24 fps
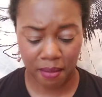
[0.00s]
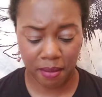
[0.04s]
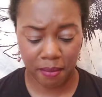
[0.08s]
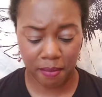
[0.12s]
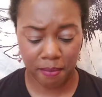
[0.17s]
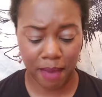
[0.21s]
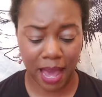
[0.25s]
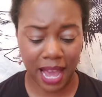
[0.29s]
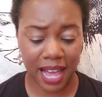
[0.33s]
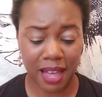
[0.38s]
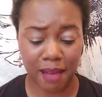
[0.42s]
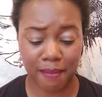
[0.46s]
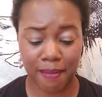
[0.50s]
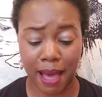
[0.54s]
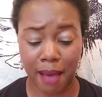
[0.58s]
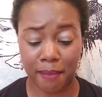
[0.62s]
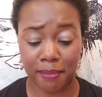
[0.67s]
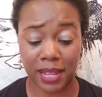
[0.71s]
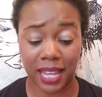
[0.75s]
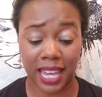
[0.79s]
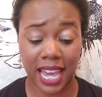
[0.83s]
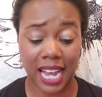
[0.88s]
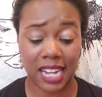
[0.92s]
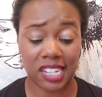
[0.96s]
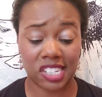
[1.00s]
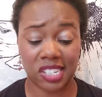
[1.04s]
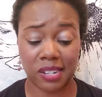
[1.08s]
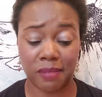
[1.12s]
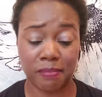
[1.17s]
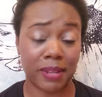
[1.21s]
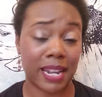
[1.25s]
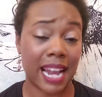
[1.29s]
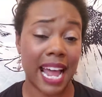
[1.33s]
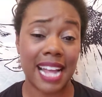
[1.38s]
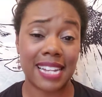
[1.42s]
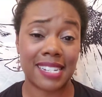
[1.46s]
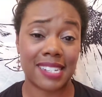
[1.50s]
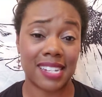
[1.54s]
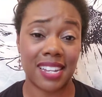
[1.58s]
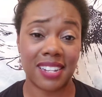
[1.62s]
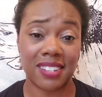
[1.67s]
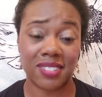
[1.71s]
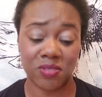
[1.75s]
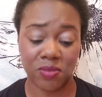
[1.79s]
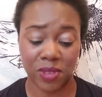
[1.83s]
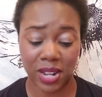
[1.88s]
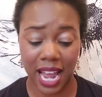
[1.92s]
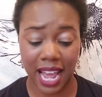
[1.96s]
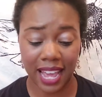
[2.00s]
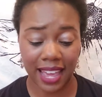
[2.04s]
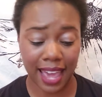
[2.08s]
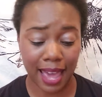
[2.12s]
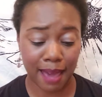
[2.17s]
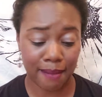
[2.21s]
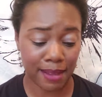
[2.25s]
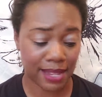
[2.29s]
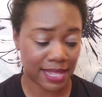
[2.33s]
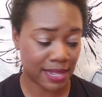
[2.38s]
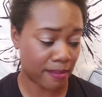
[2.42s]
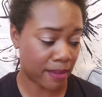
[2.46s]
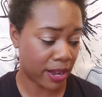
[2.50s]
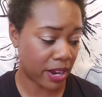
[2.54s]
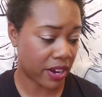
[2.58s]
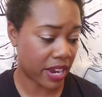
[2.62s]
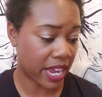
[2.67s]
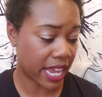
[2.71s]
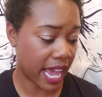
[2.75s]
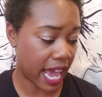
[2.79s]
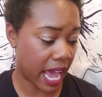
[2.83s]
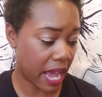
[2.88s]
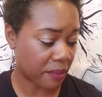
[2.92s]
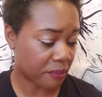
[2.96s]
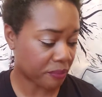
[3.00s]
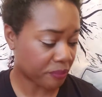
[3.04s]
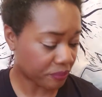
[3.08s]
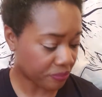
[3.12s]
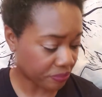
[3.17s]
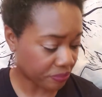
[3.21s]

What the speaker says: makeup application, but I didn't when I came into Mary Kay.